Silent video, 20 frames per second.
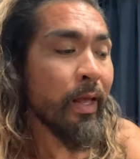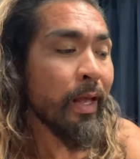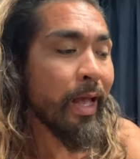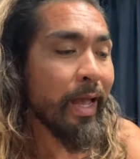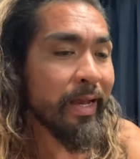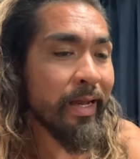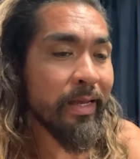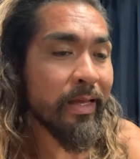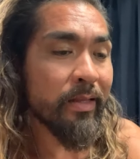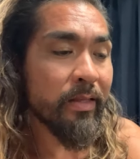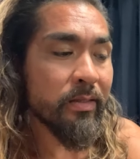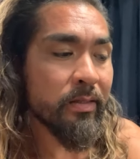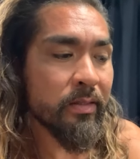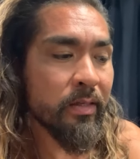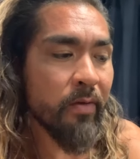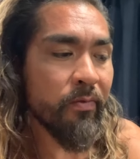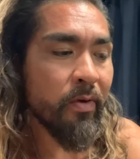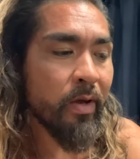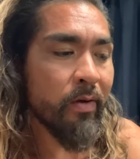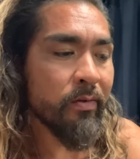I got to get this
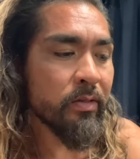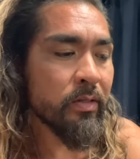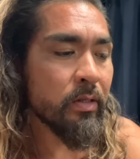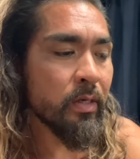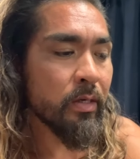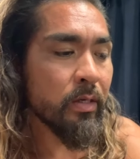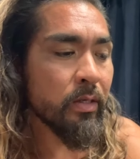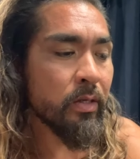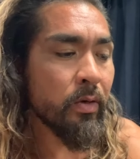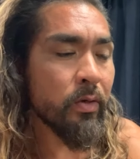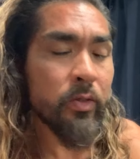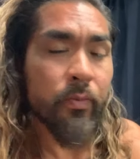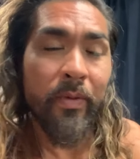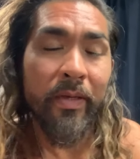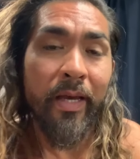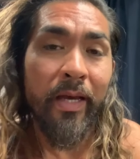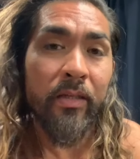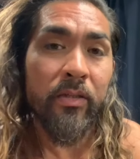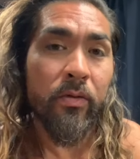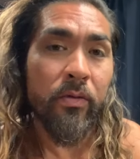stuff out to the
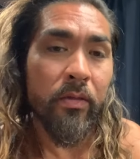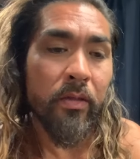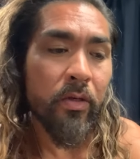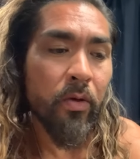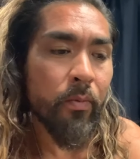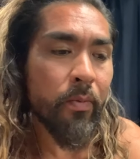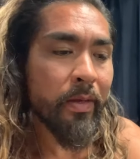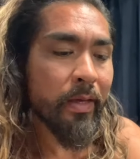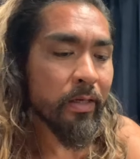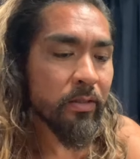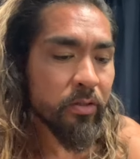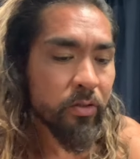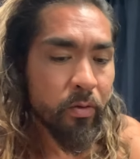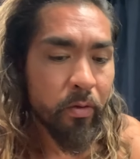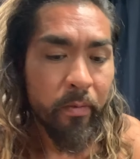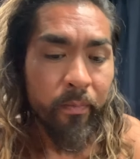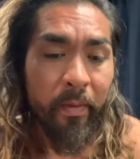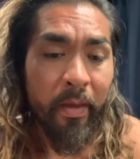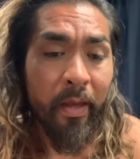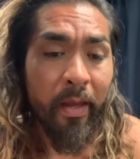USPS or the UPS
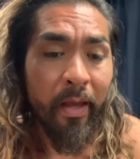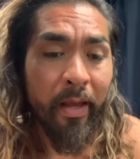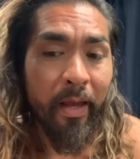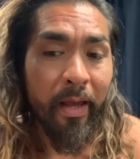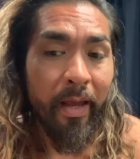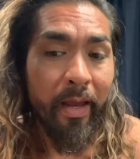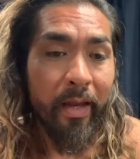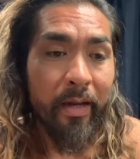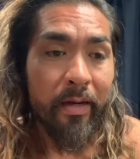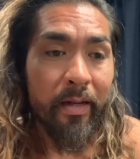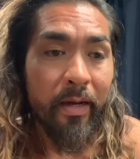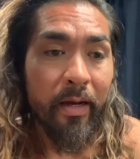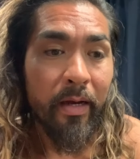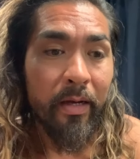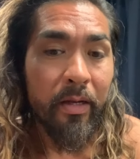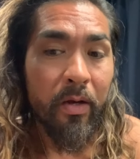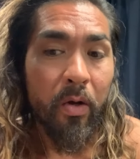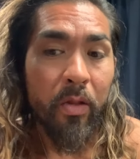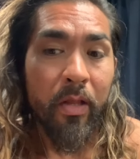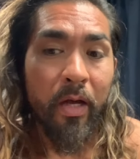store and
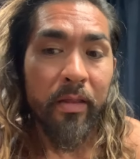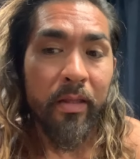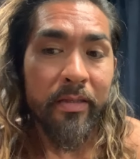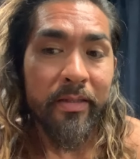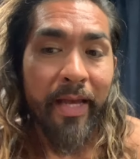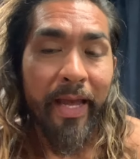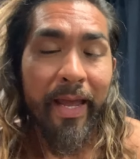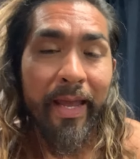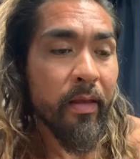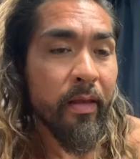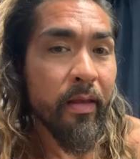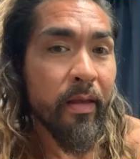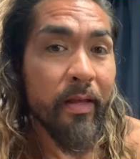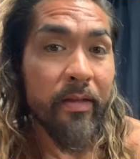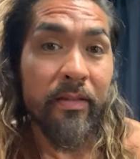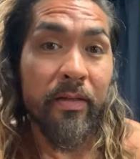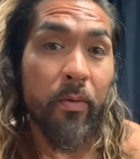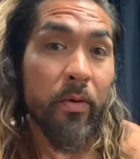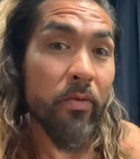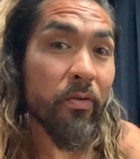go along the day and
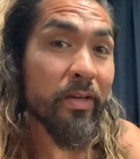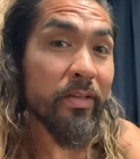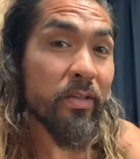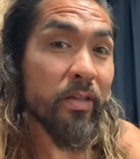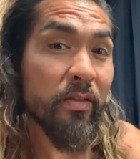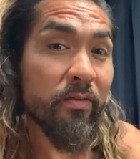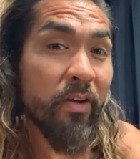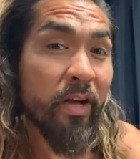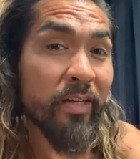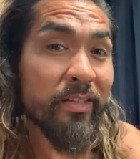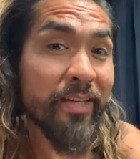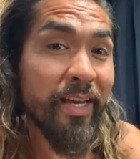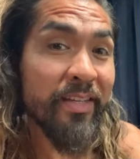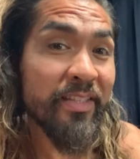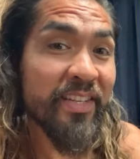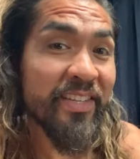see where the rest of the vlog takes